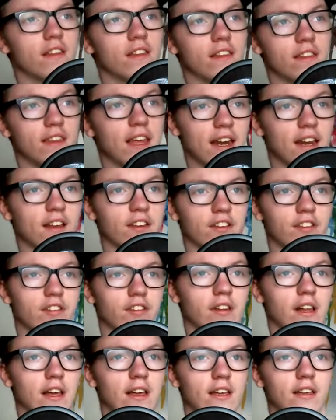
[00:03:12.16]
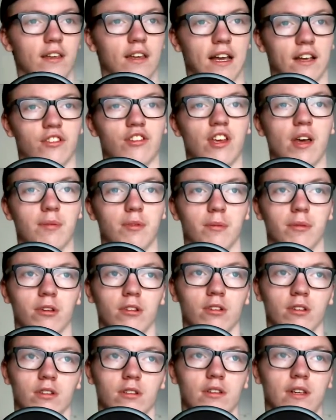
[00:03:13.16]
is acceptable.
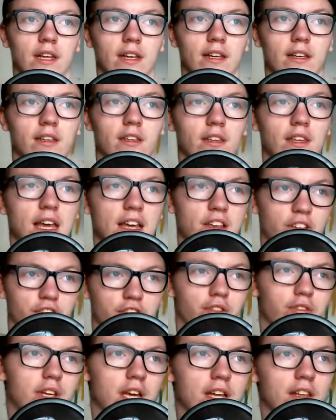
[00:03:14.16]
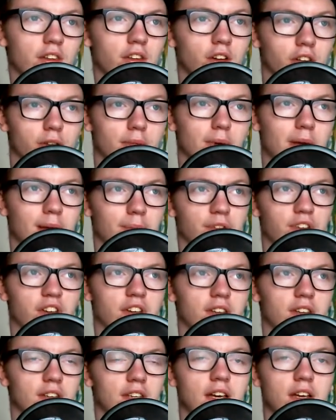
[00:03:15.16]
Yes, you get all the maps, and
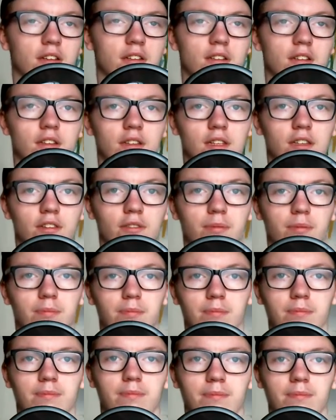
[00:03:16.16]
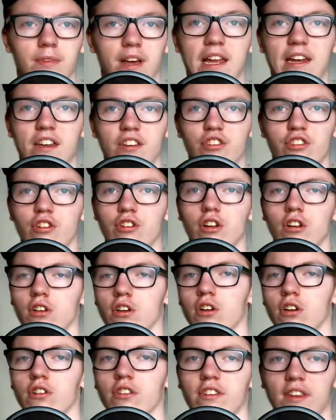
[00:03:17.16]
yeah, it's additional
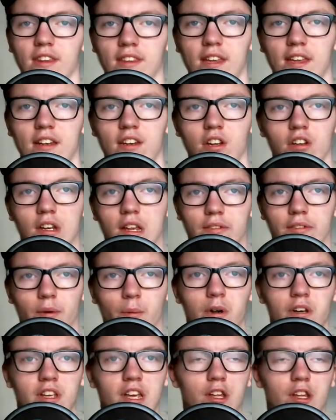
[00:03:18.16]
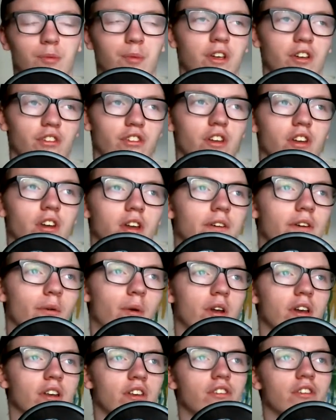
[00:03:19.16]
content that not everyone gets, because not
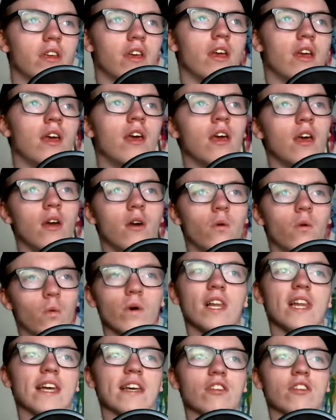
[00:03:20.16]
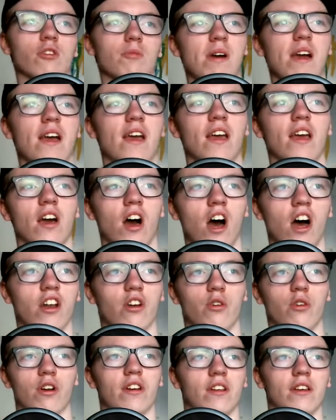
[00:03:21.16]
everyone is willing to pay
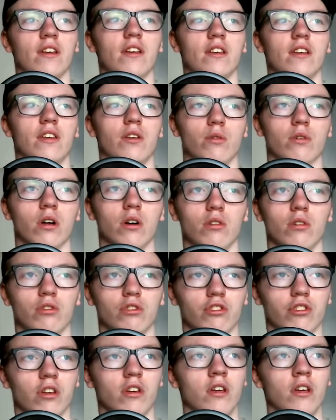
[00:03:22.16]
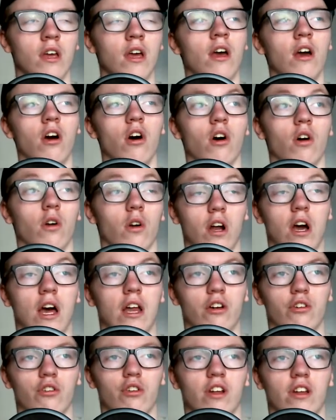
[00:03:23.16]
100 euros or
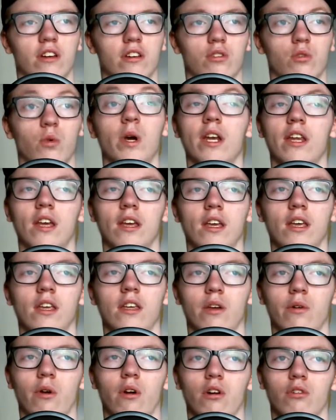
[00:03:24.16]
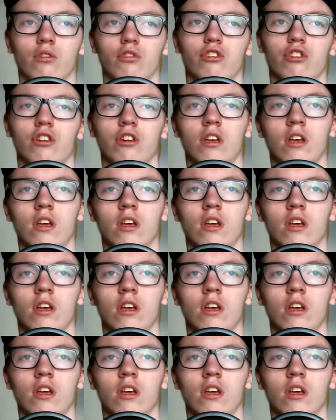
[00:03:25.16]
120 euros